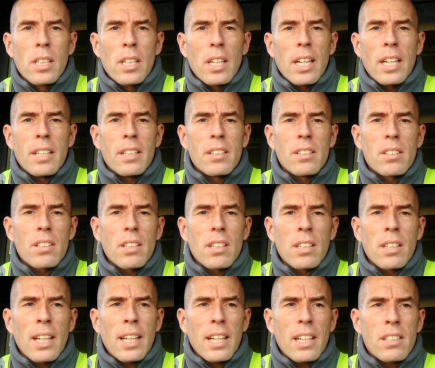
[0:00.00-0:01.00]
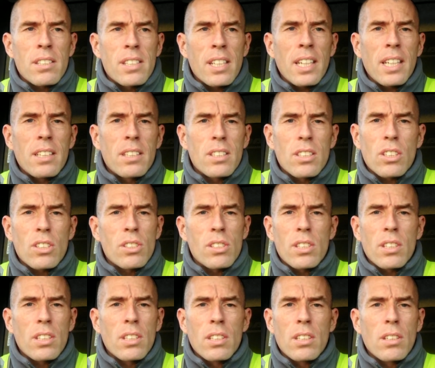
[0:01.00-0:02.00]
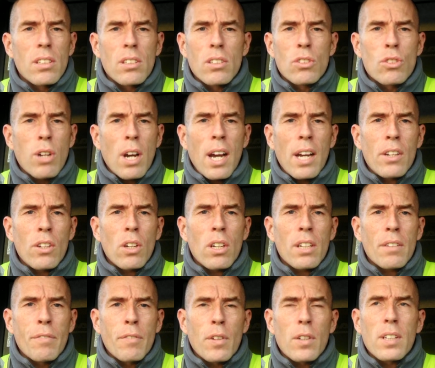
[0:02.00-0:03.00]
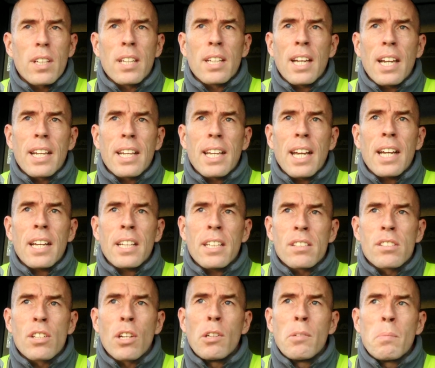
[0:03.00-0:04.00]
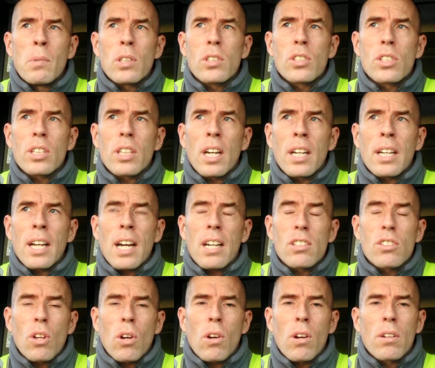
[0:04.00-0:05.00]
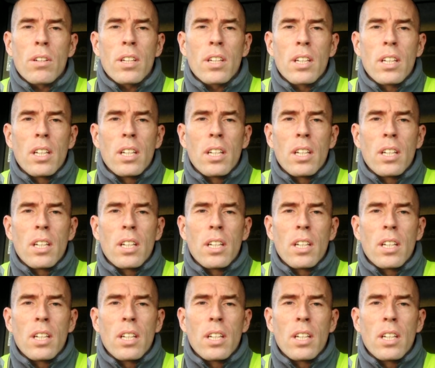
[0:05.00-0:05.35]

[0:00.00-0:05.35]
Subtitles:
And like I say, just try not to fucking let it get to you too much. I know it's hard.